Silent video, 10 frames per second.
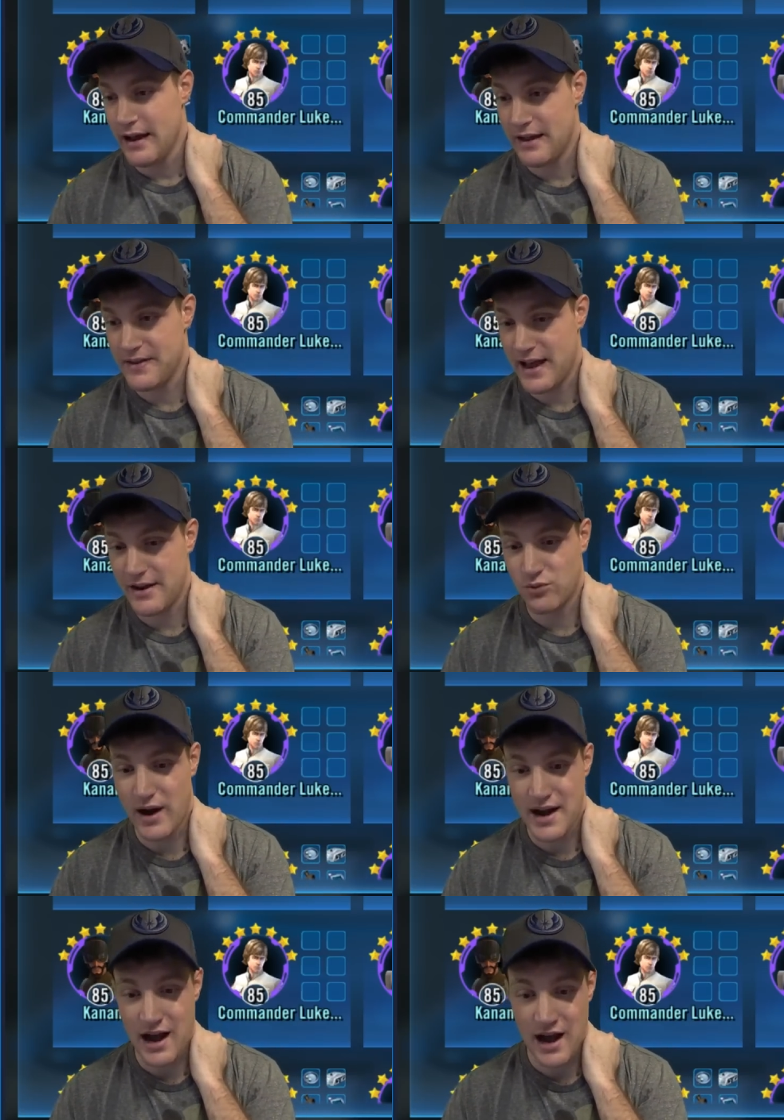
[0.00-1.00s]
And then
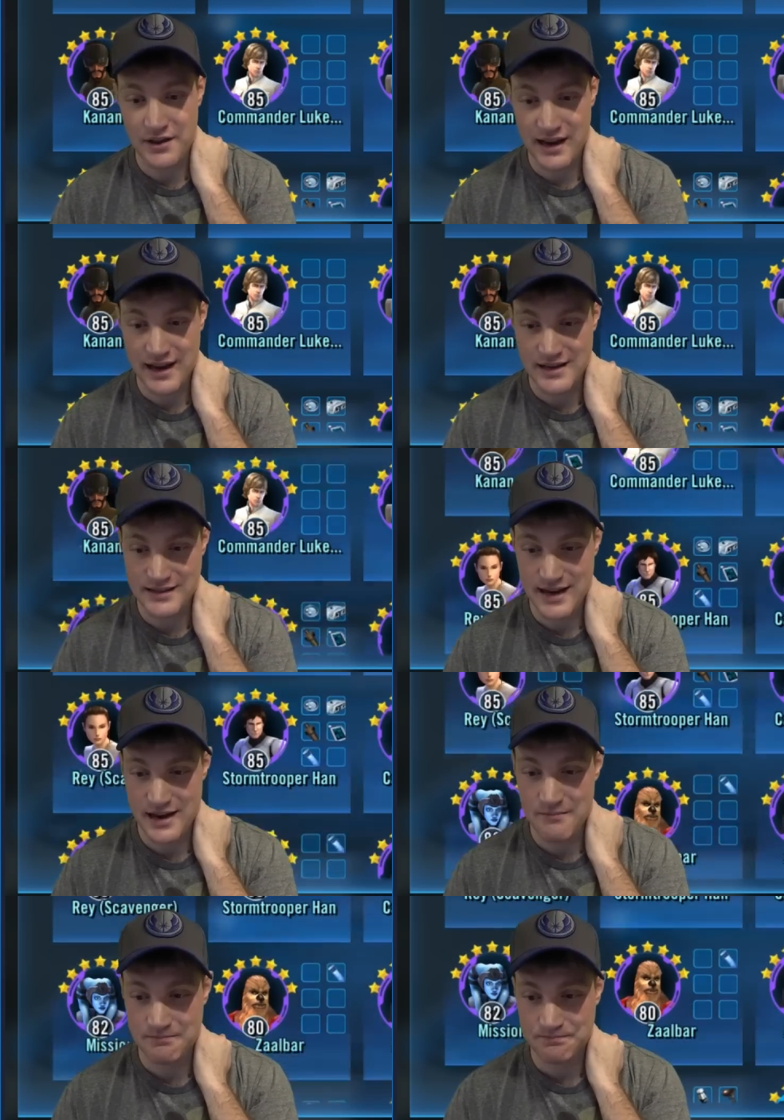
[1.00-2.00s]
Raid Han, like I
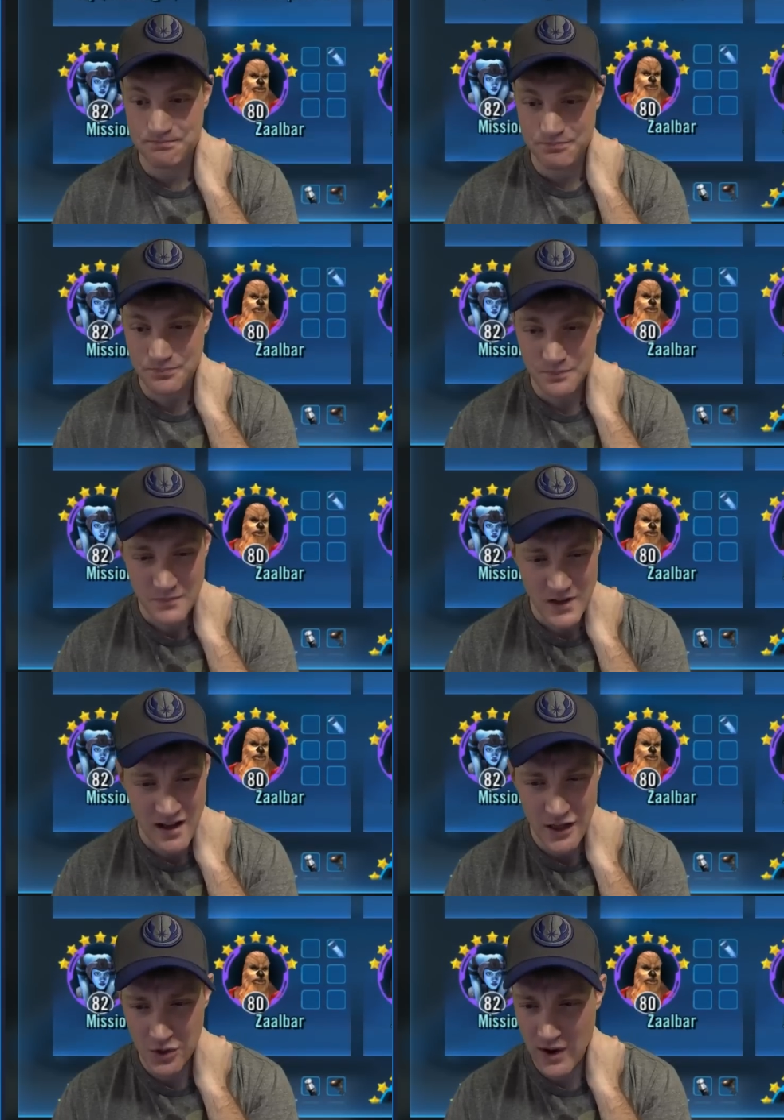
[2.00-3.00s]
said.
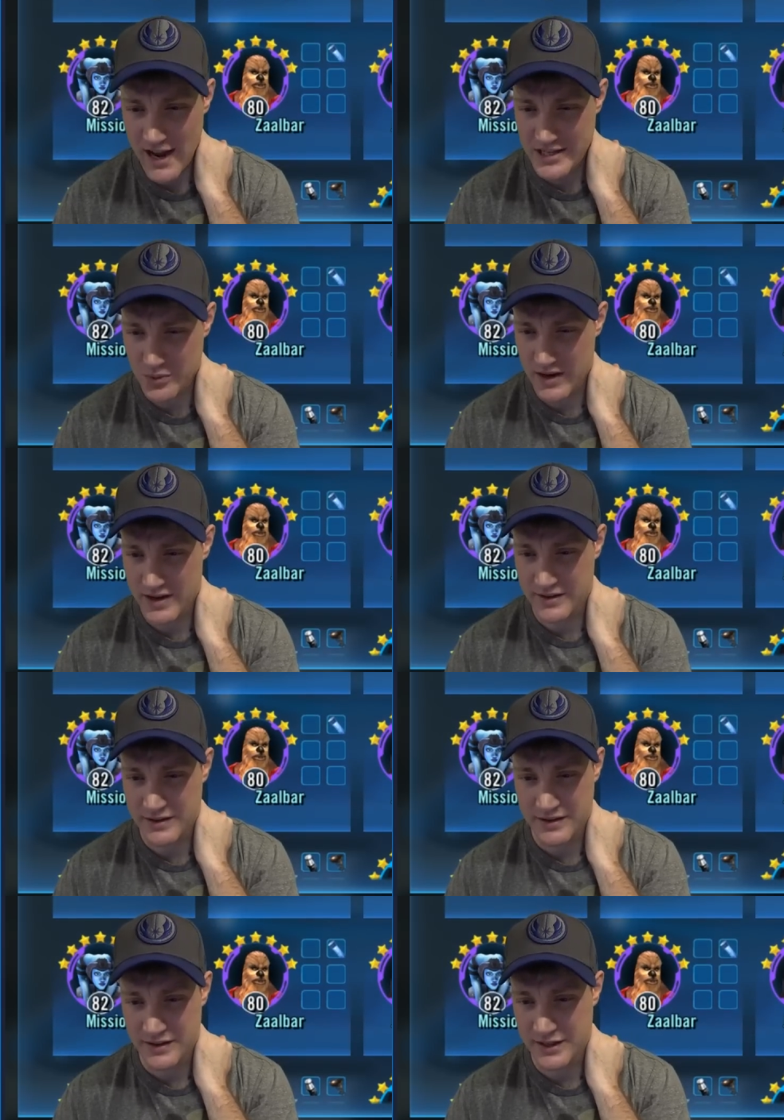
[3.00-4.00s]
Otherwise,
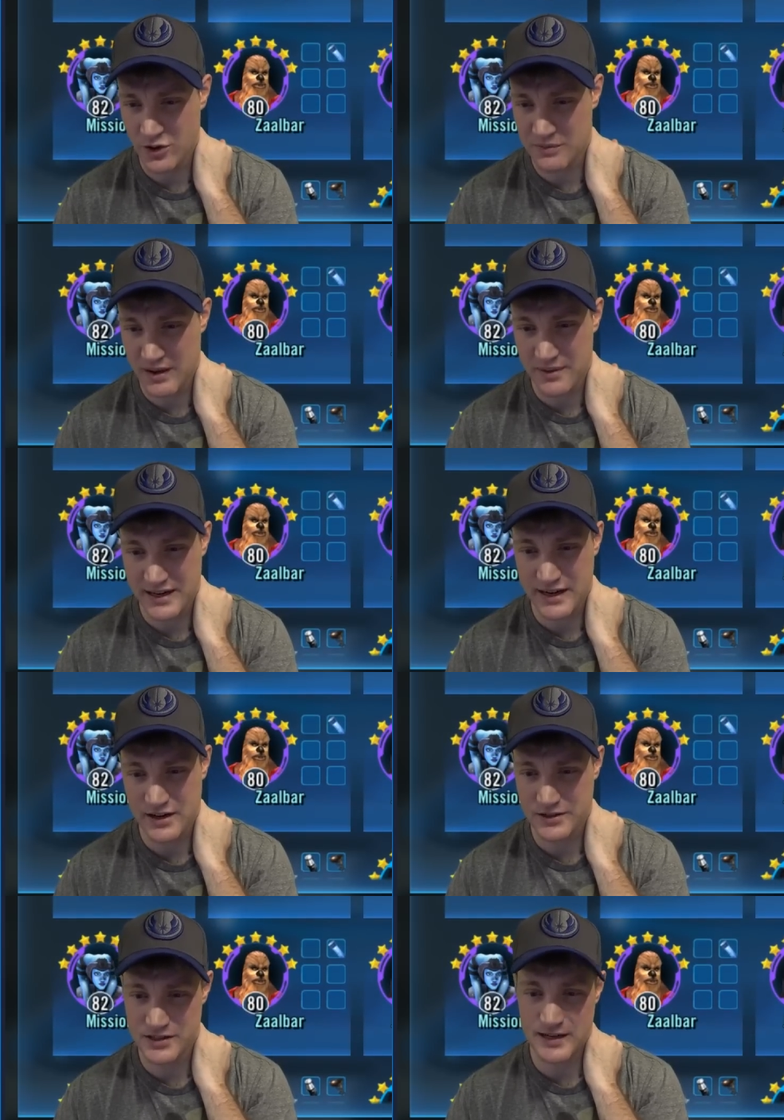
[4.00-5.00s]
when the Old Republic
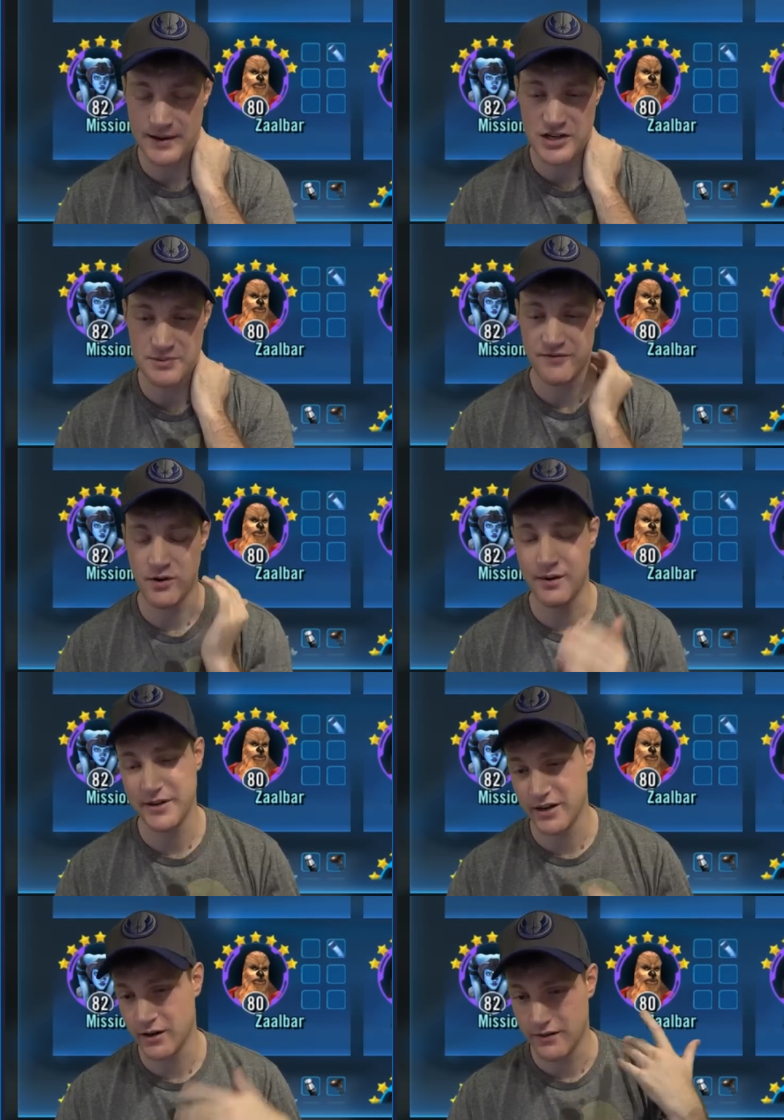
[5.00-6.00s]
characters come out to be
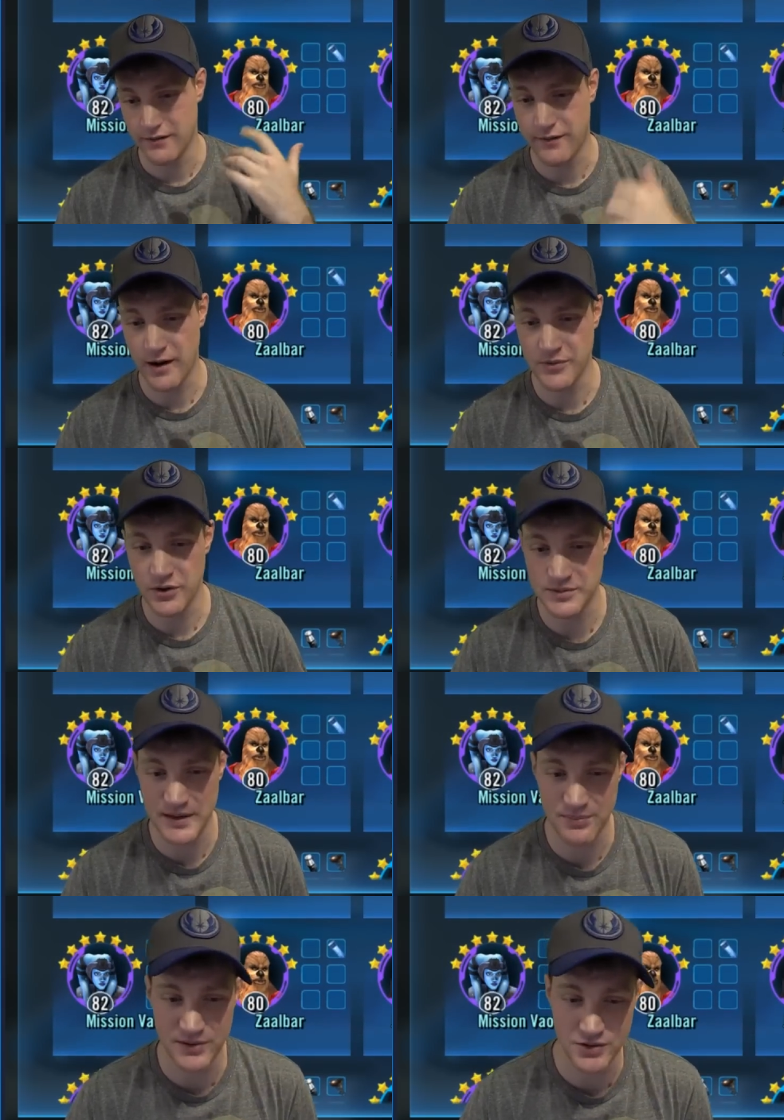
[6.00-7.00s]
farmed here, farm those
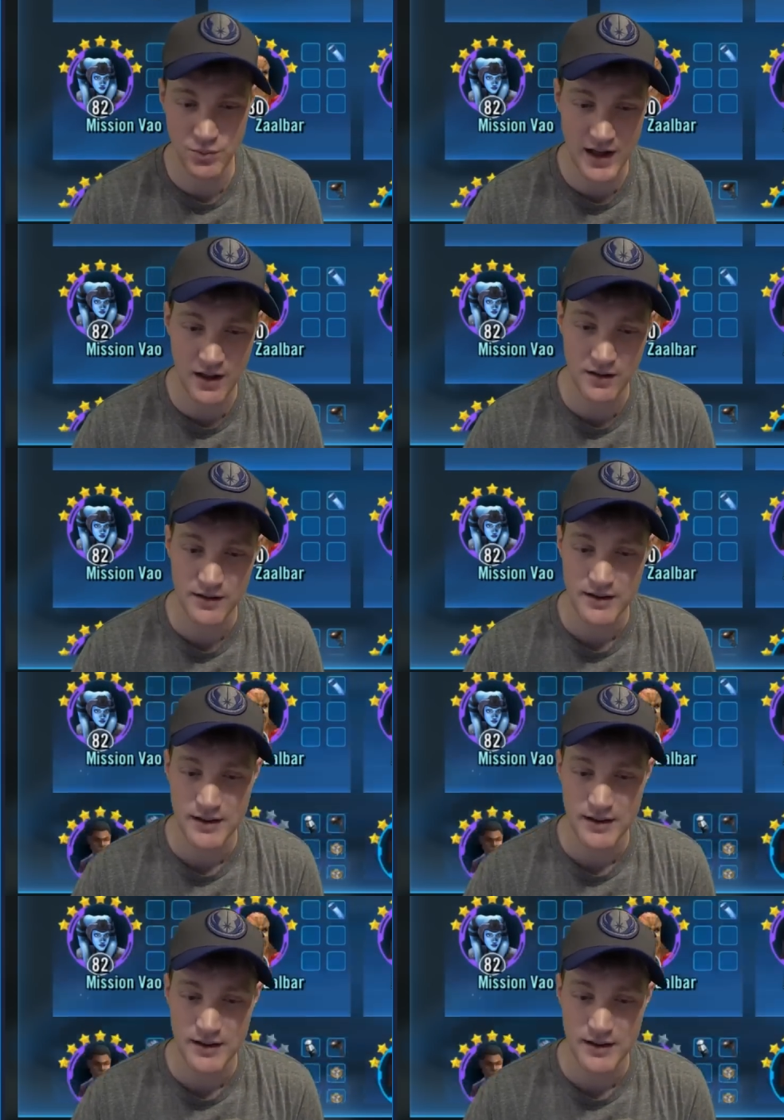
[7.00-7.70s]
people as well.